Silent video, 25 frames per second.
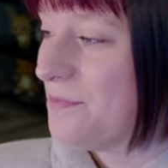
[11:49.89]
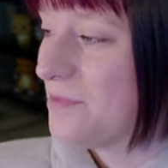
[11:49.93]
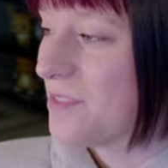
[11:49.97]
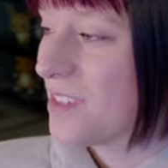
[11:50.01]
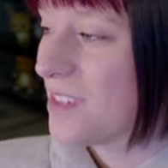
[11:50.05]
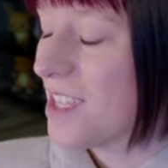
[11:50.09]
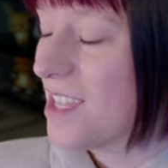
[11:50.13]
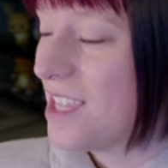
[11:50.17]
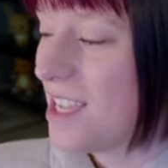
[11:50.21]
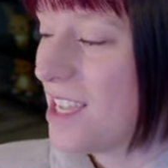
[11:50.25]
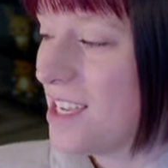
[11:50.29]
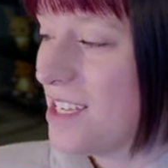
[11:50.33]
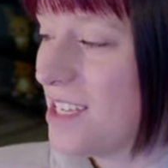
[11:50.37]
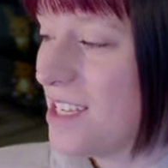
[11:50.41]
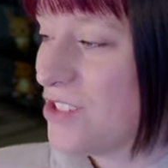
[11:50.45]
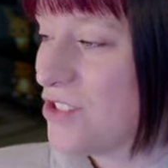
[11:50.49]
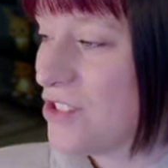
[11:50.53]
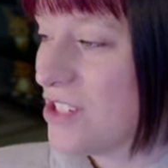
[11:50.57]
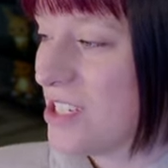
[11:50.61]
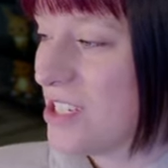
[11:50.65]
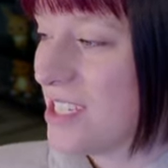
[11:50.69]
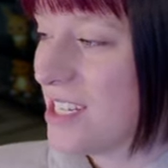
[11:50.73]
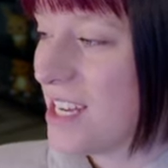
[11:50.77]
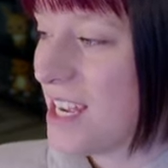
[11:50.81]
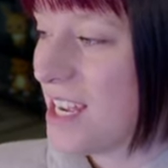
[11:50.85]
Isn't that
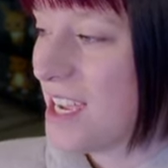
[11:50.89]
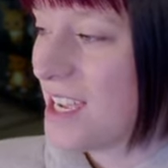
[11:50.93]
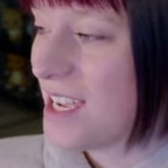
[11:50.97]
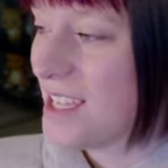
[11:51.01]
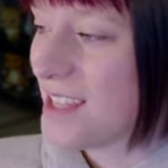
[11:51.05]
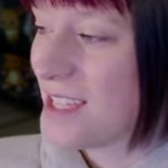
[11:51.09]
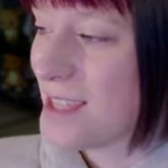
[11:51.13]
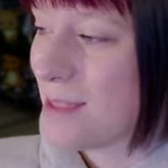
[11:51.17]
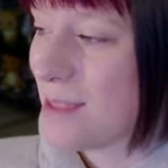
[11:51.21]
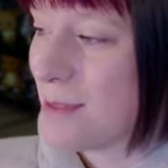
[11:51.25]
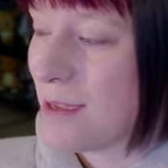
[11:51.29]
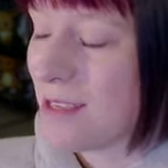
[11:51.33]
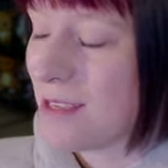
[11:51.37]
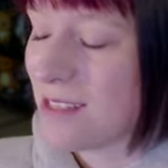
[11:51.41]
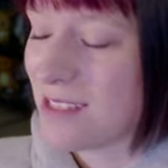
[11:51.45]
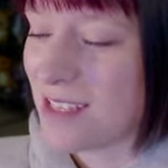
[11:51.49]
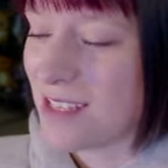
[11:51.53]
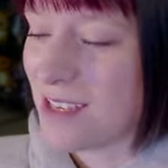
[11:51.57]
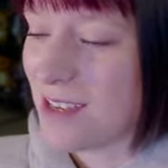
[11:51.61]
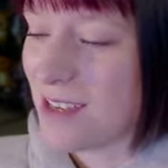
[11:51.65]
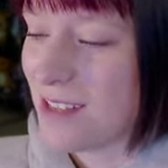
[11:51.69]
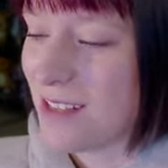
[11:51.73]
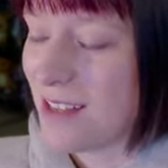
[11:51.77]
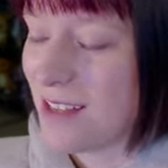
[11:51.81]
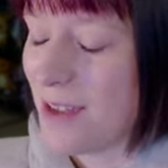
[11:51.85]
interesting, the things
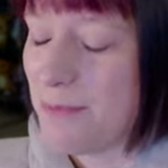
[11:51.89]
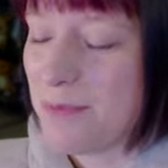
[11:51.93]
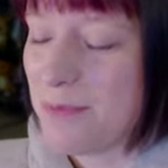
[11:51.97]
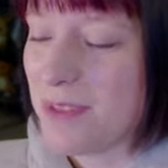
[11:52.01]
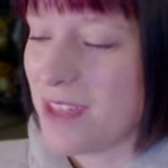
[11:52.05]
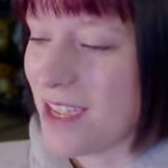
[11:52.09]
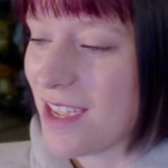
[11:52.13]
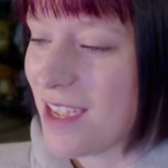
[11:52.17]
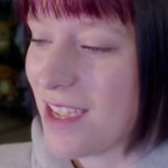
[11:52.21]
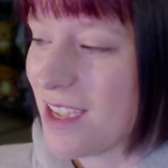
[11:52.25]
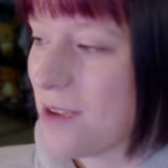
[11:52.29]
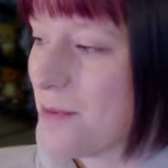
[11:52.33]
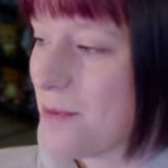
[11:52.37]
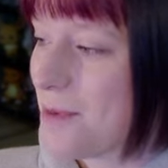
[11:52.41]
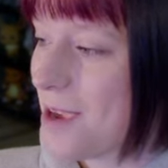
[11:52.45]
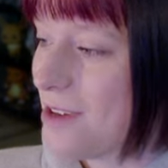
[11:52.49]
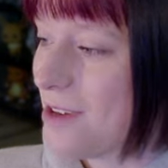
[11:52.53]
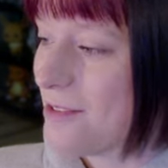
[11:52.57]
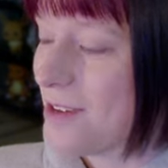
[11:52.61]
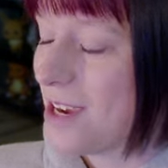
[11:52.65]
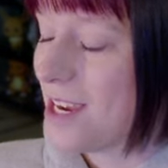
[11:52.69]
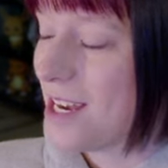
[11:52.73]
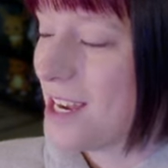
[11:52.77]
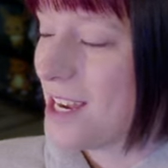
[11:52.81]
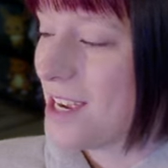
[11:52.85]
that I'm thinking about
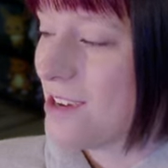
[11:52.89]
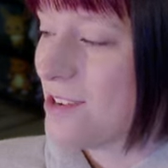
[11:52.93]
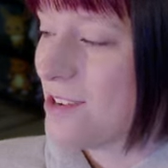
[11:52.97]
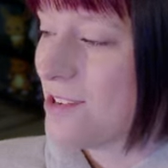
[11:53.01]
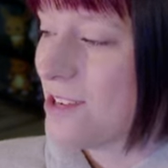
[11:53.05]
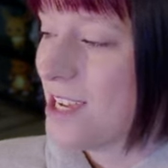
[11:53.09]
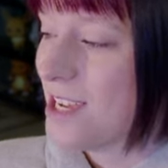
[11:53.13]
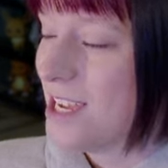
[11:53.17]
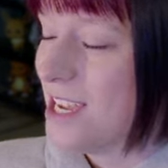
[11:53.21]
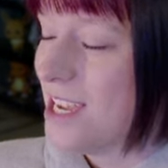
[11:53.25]
right now?